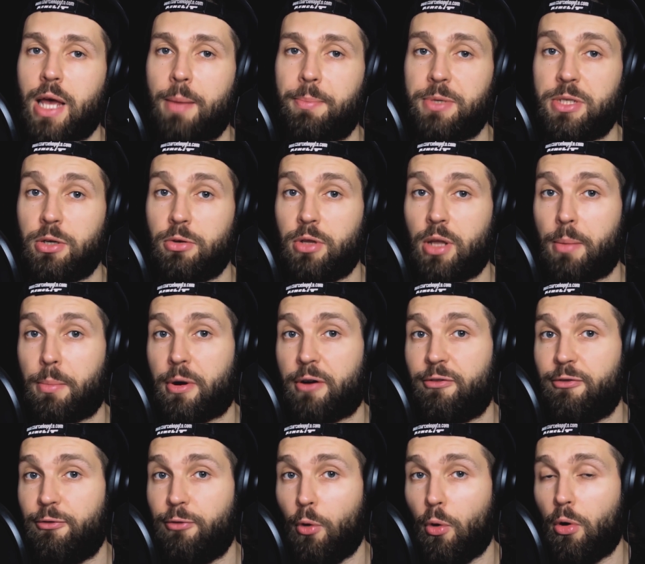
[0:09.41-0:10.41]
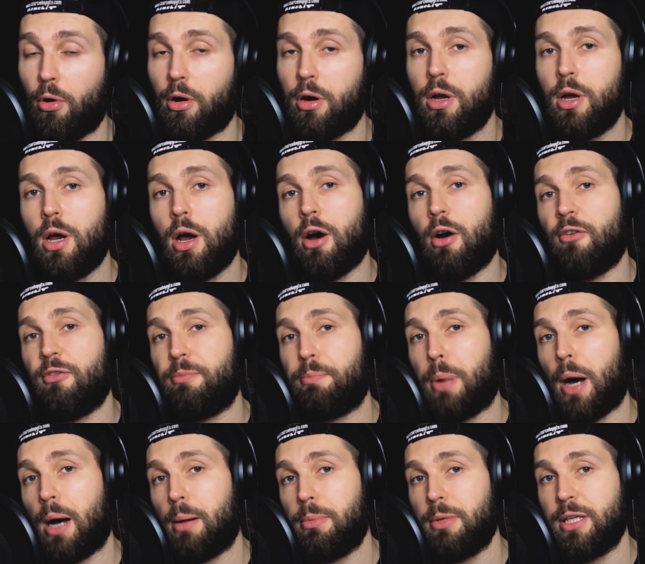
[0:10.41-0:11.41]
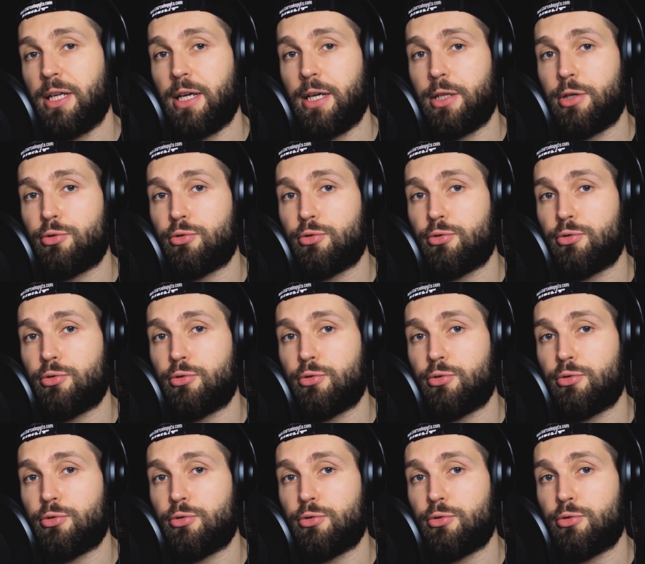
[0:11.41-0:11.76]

episode number 4 of Public